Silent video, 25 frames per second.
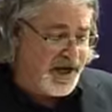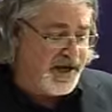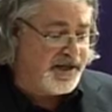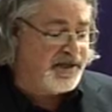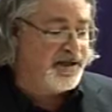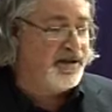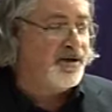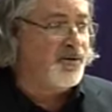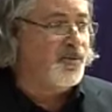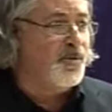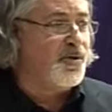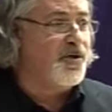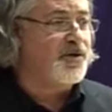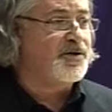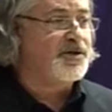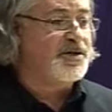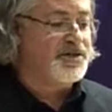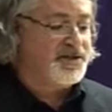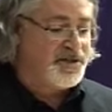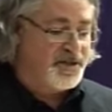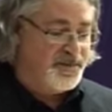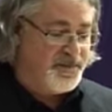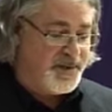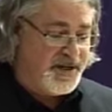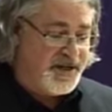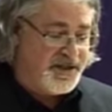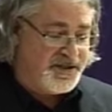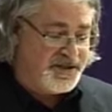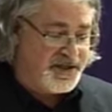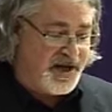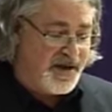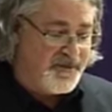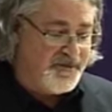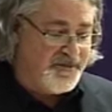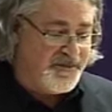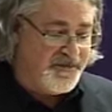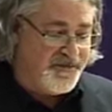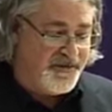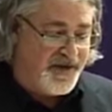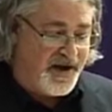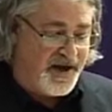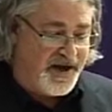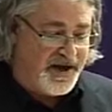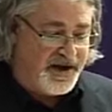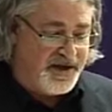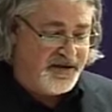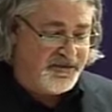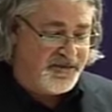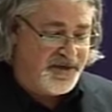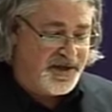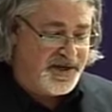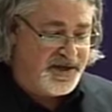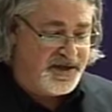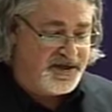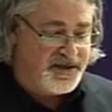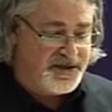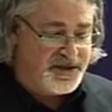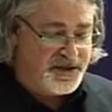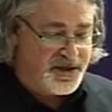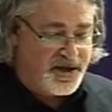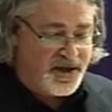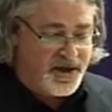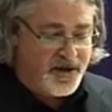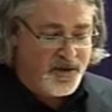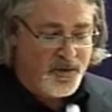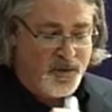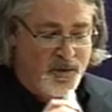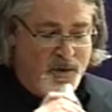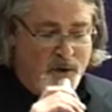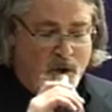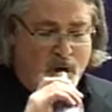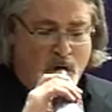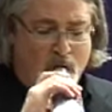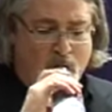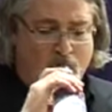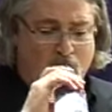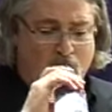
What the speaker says: title awarded to me some 5 years ago.